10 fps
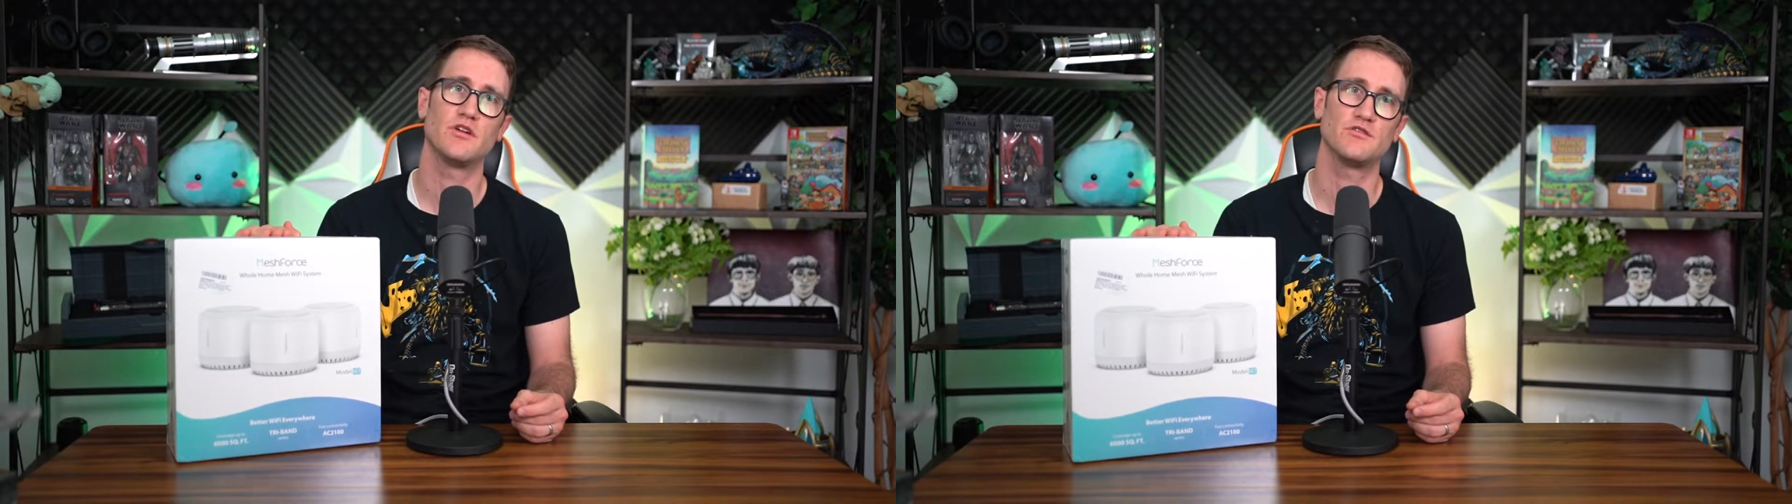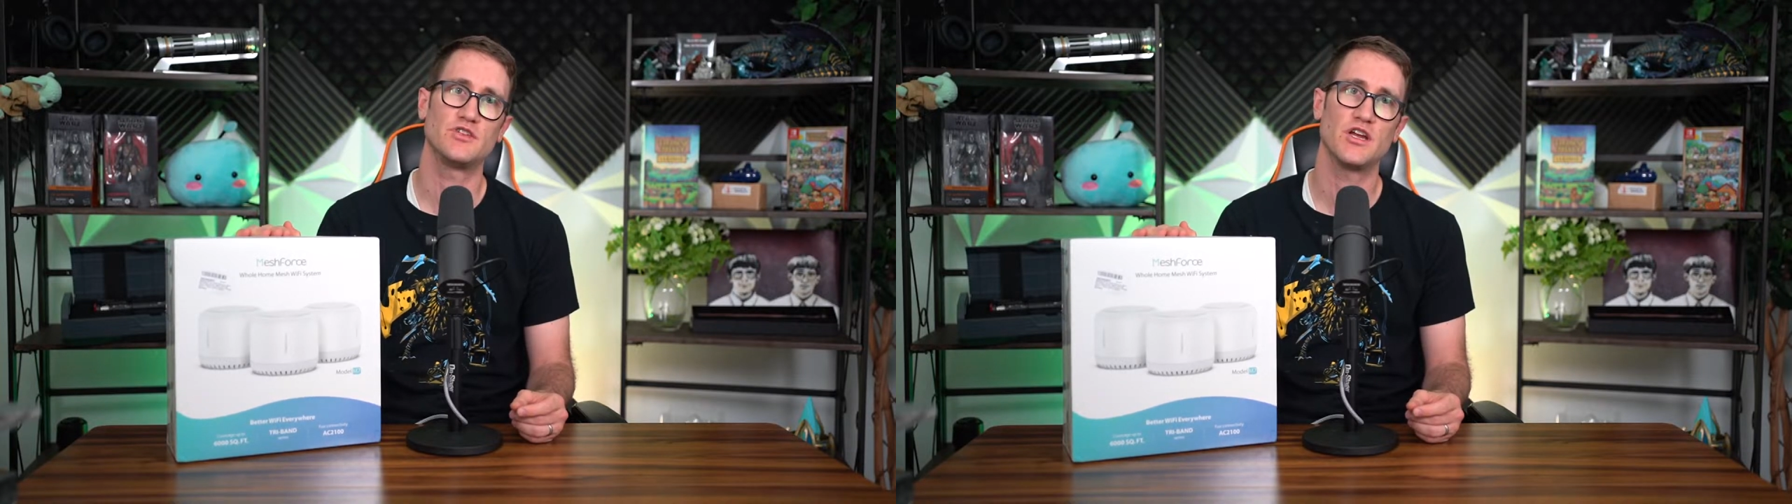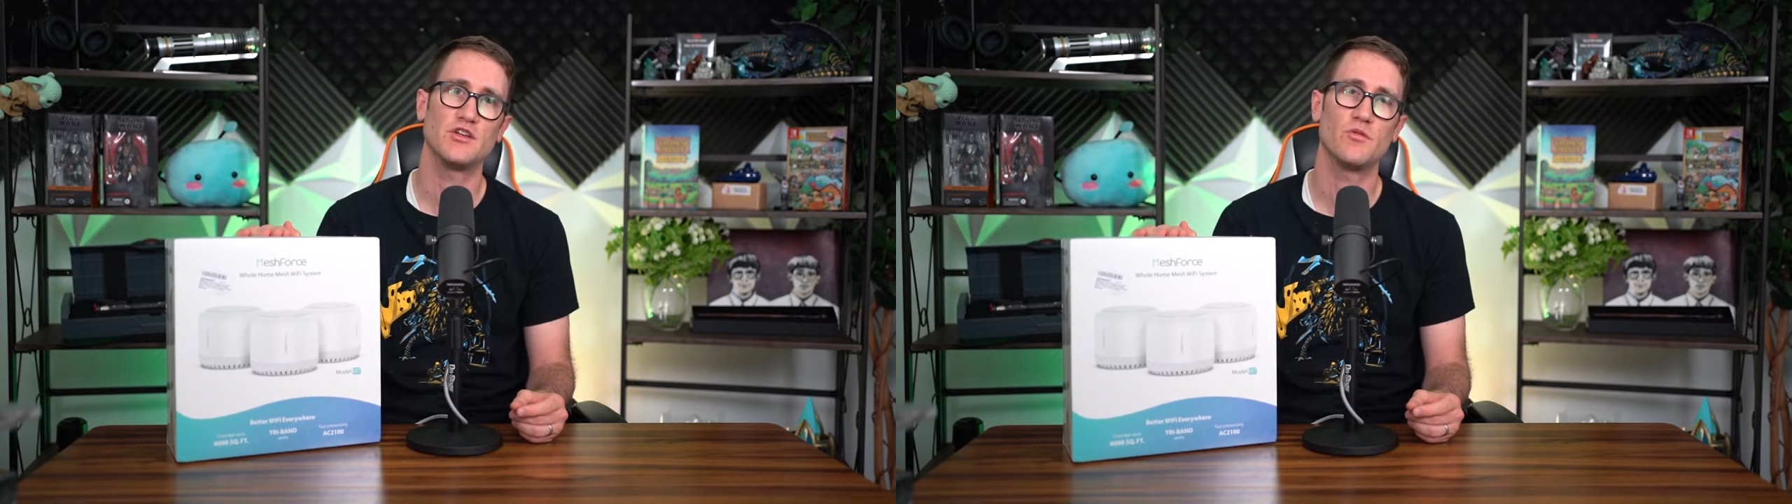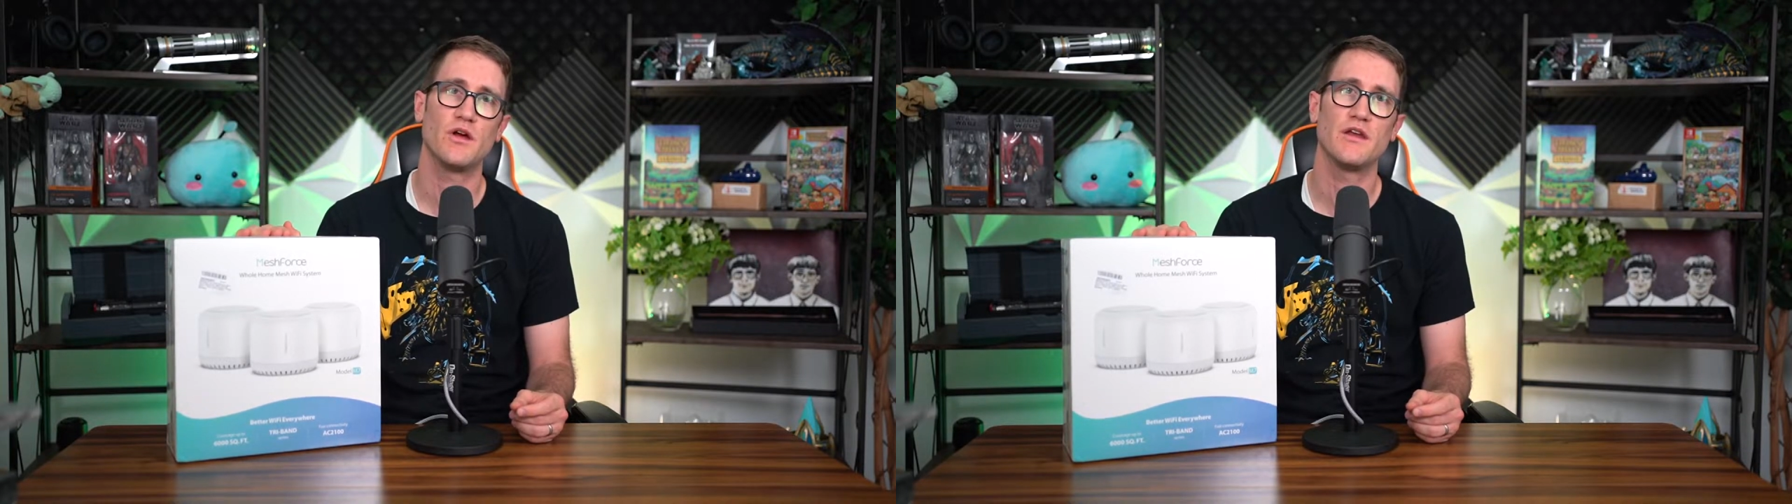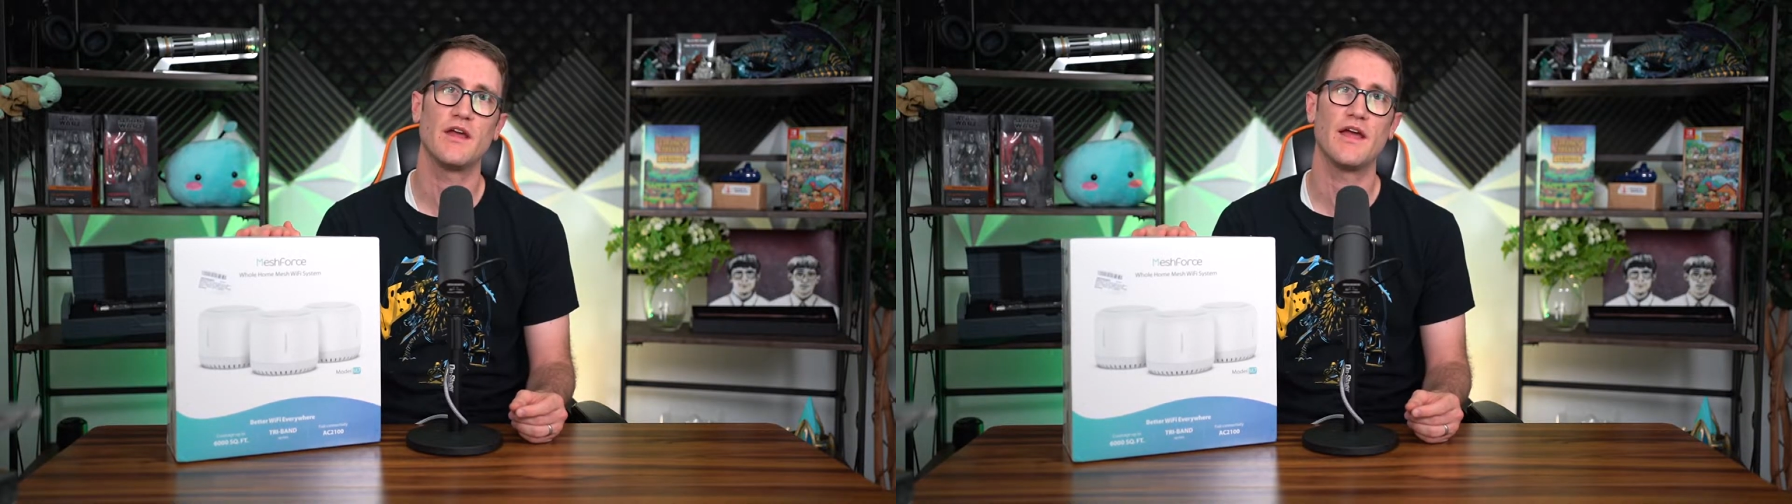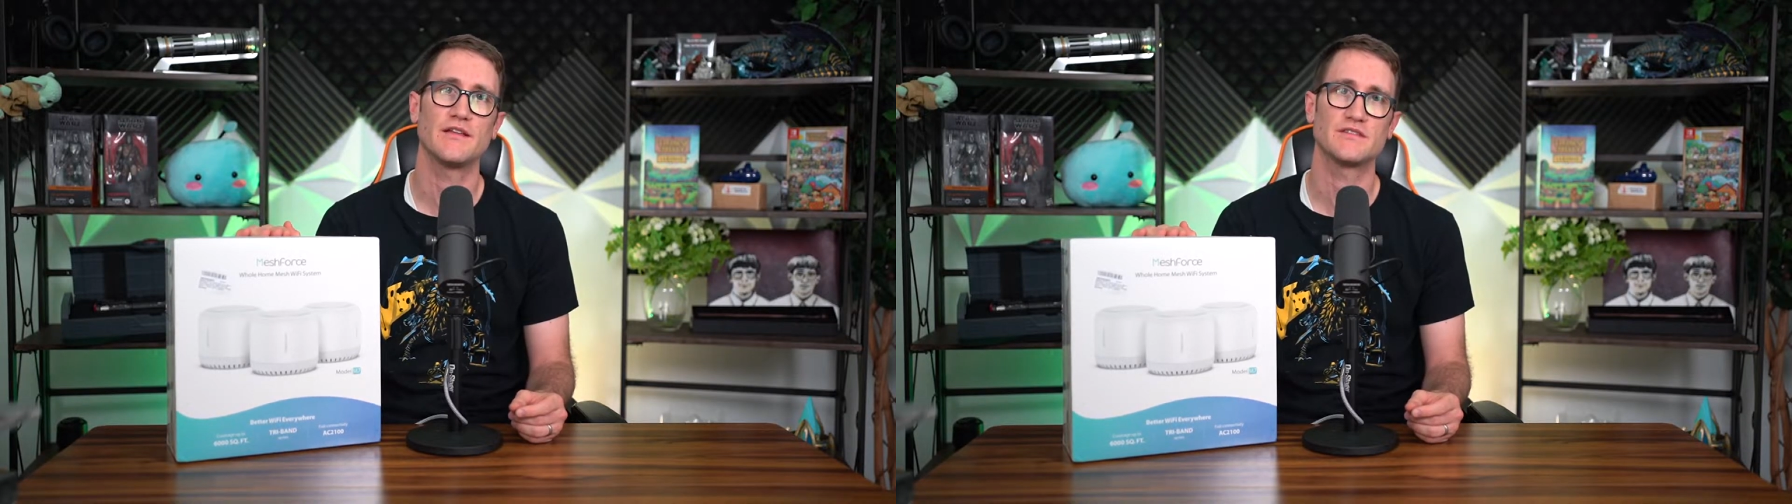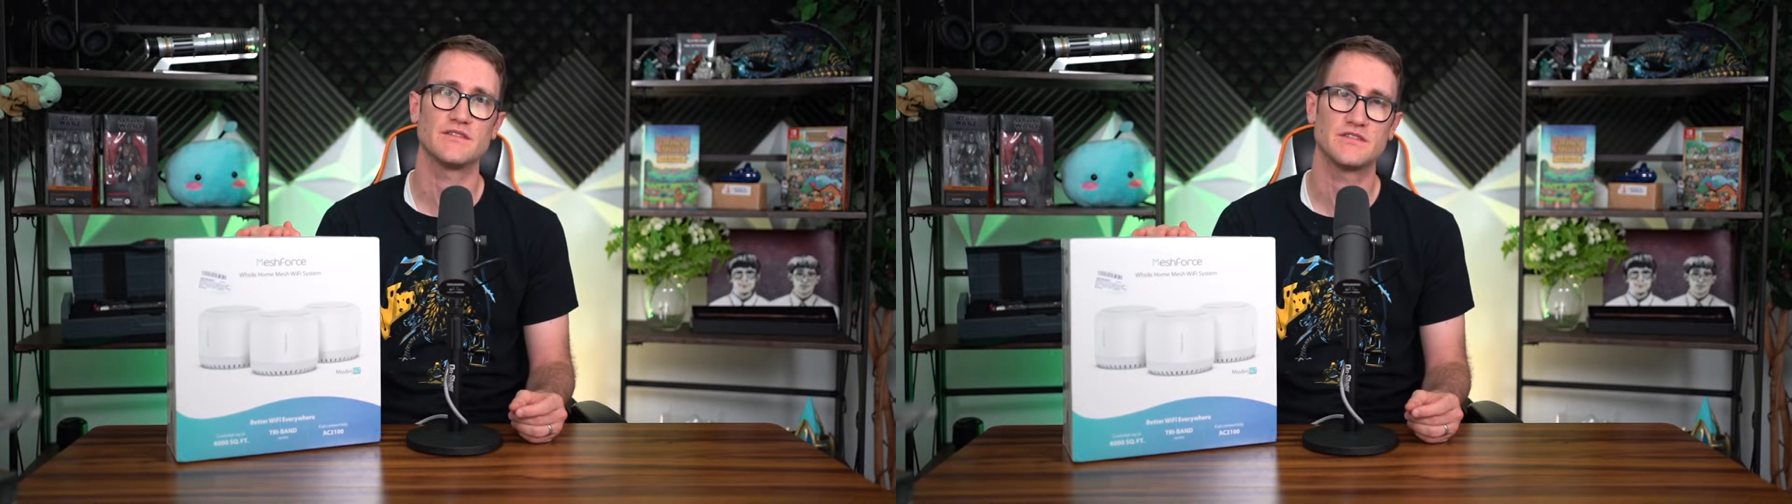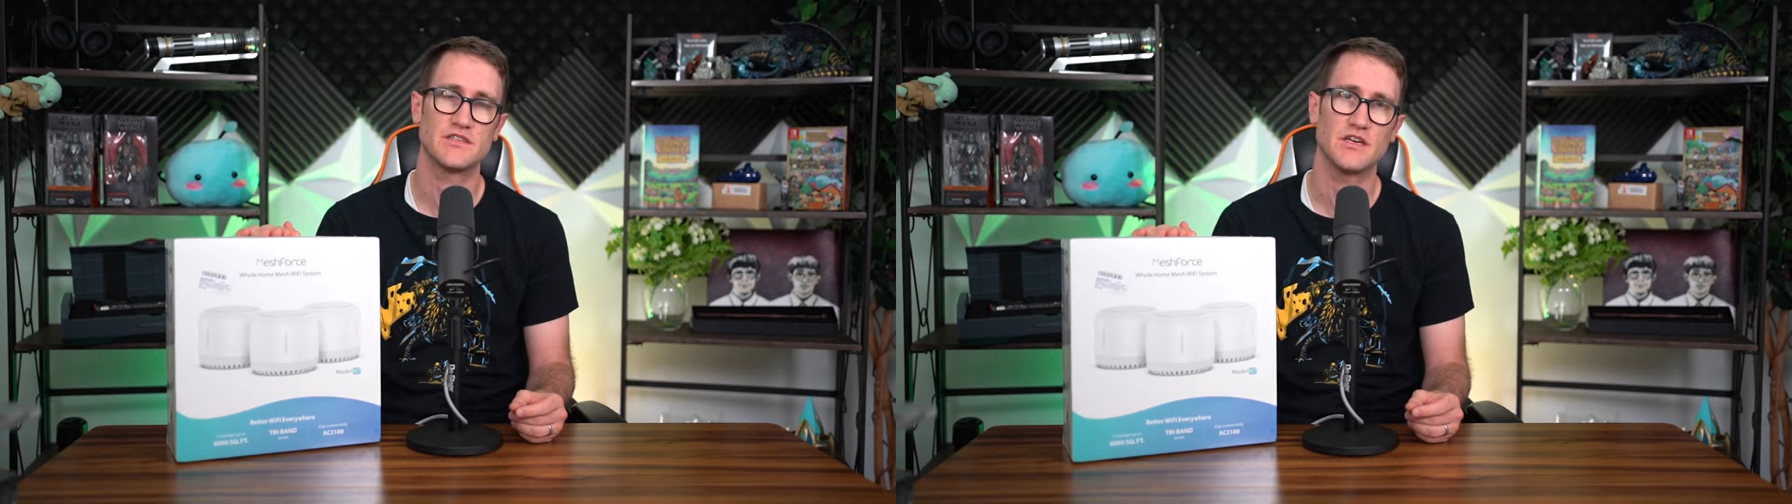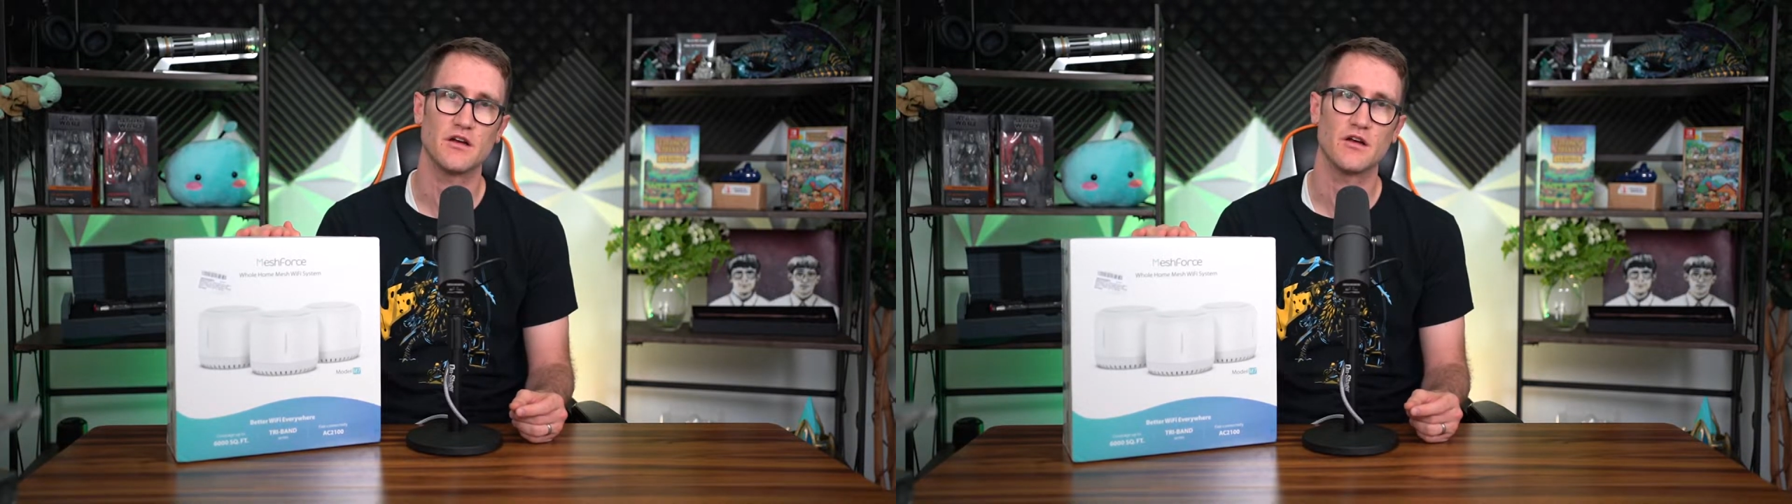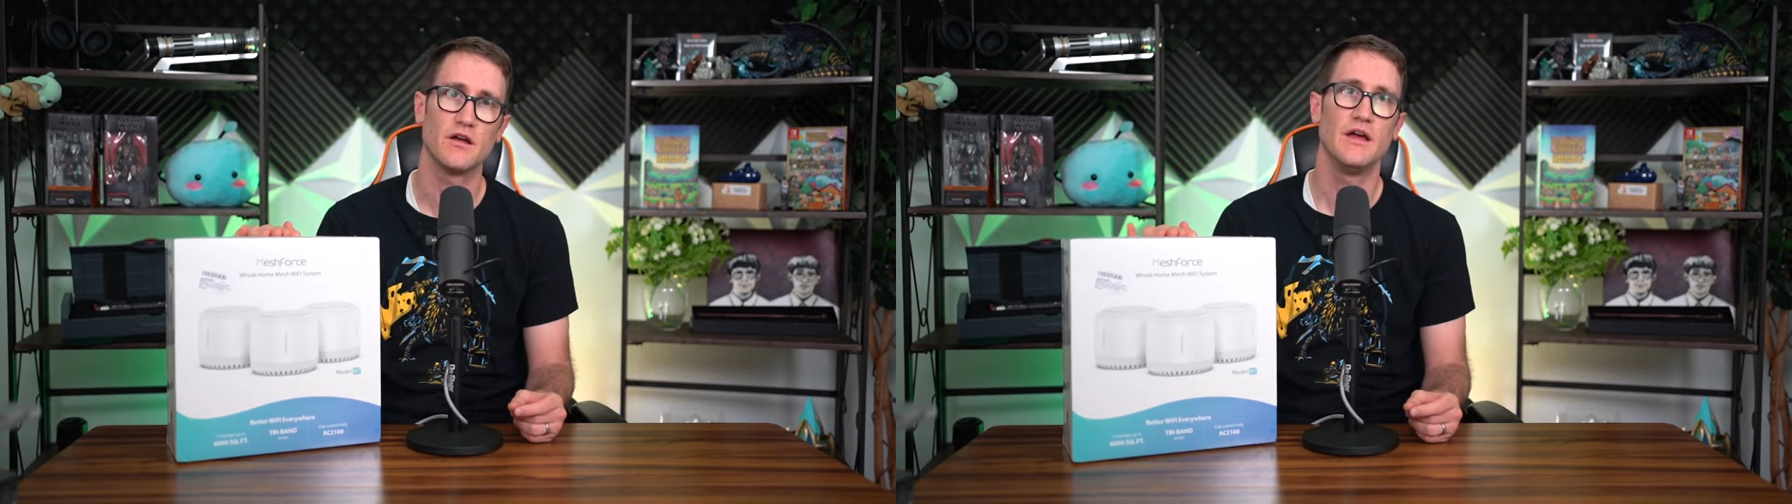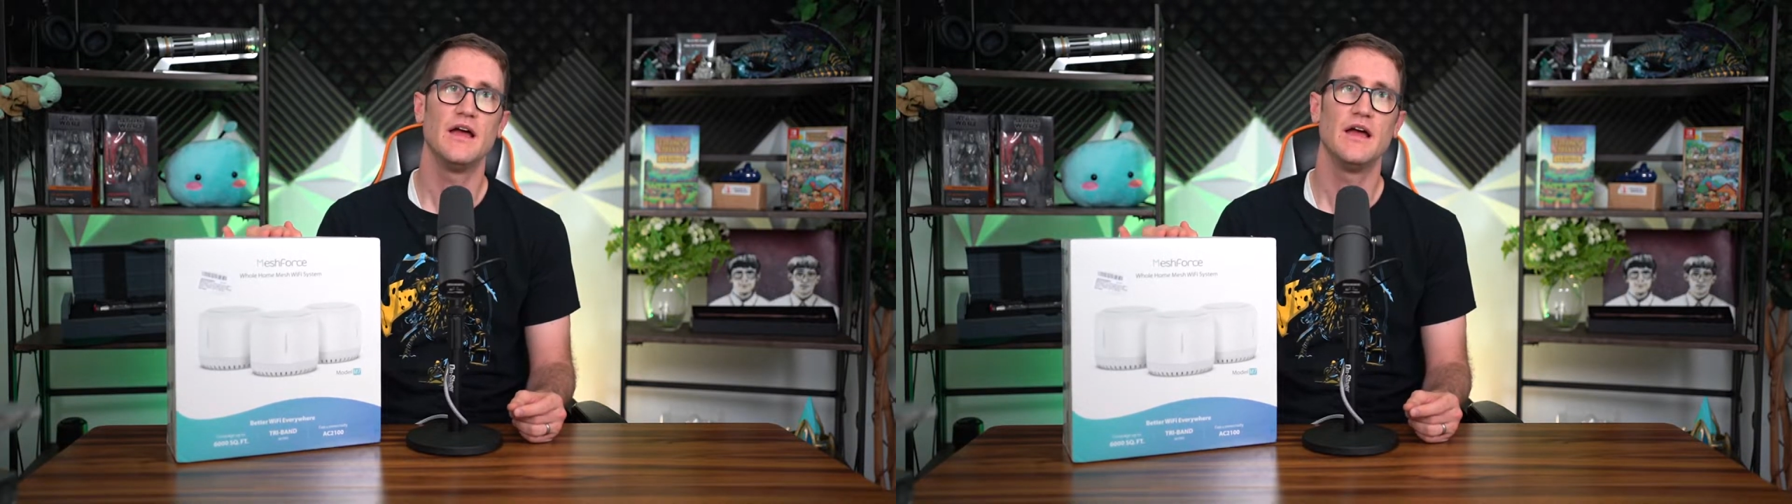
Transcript: genuine and sincere.